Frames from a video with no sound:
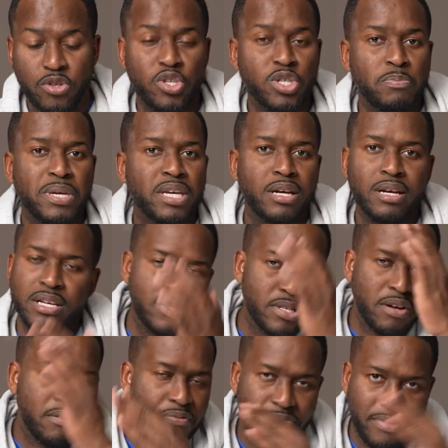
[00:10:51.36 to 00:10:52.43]
just because
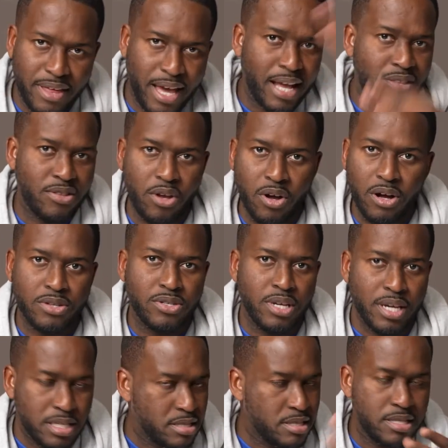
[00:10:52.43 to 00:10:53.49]
of that notch.
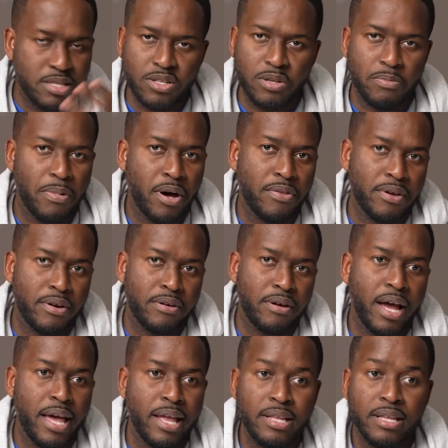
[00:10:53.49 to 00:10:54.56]
It's still a bother,
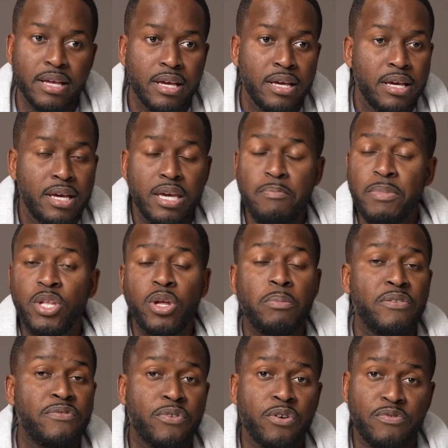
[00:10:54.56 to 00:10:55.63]
and it may not
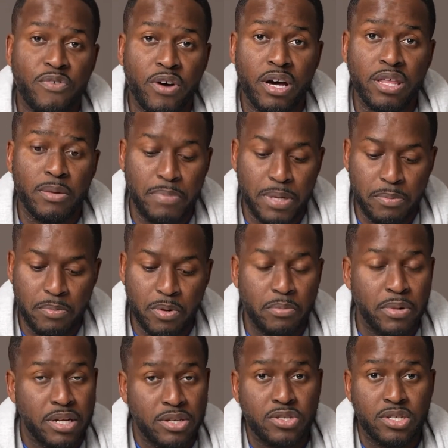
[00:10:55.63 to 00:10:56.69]
be for other people,
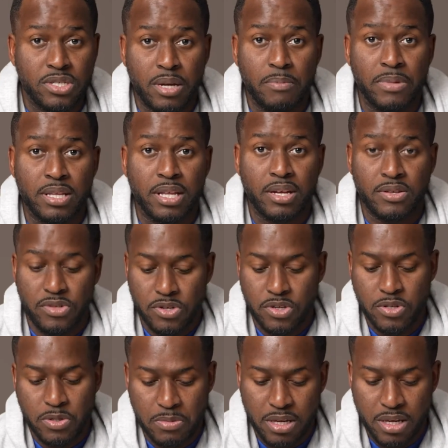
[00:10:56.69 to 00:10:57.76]
but it's just something that
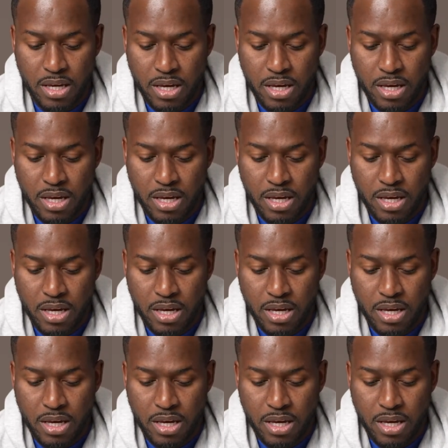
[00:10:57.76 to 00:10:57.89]
concerns me.